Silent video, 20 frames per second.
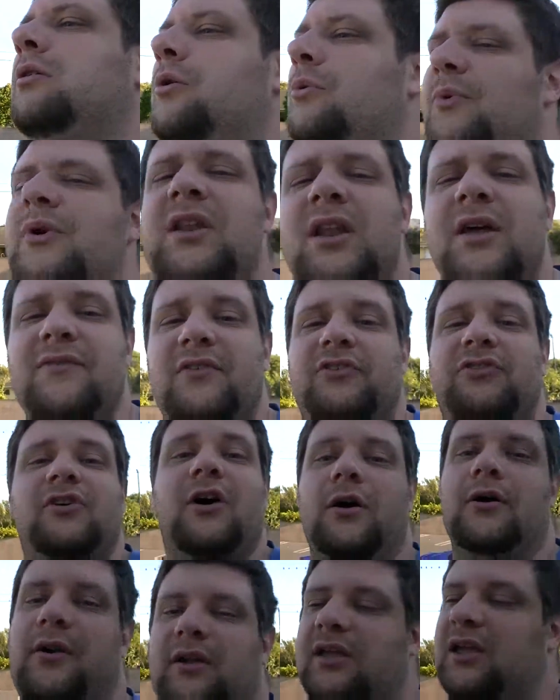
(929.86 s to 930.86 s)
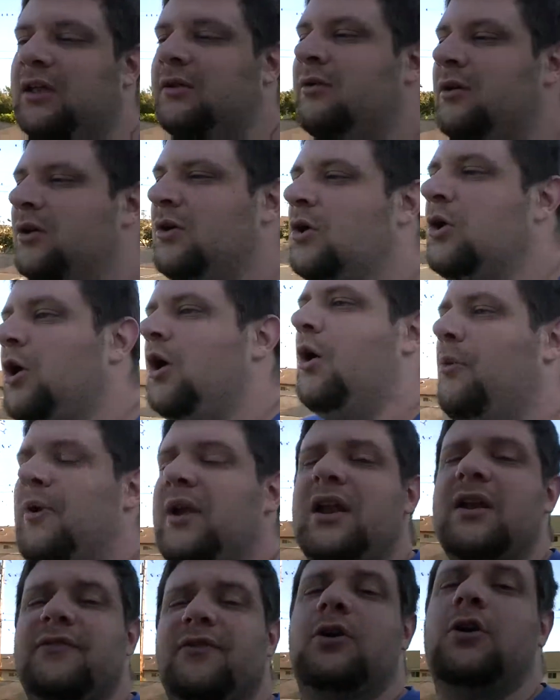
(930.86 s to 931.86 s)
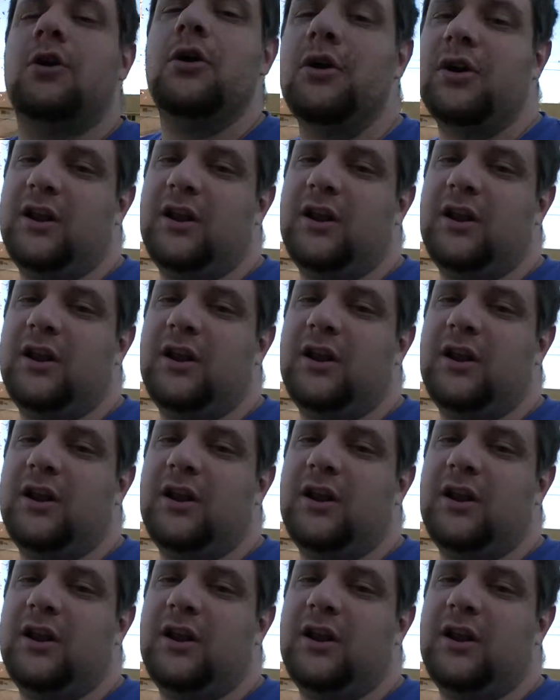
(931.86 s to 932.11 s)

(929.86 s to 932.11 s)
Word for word: we never saw her again. We never heard